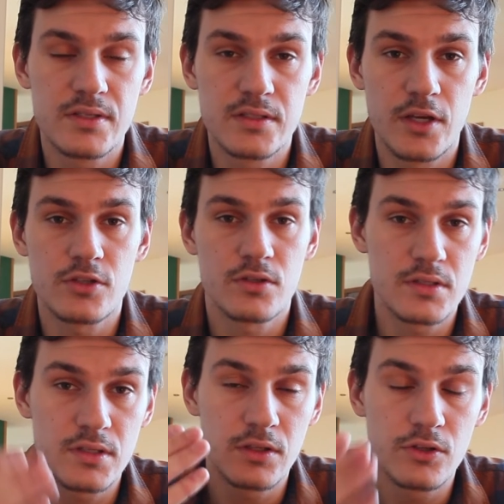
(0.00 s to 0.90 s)

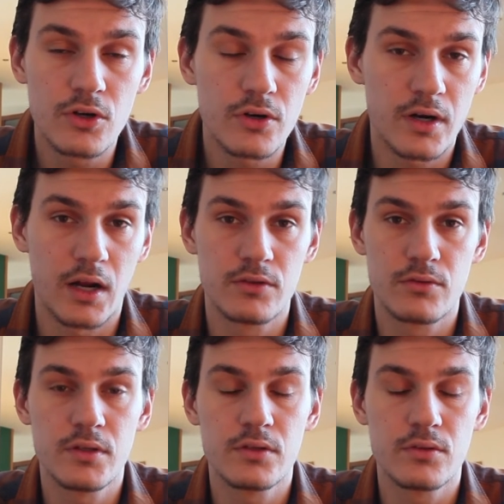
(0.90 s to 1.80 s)
stations in your country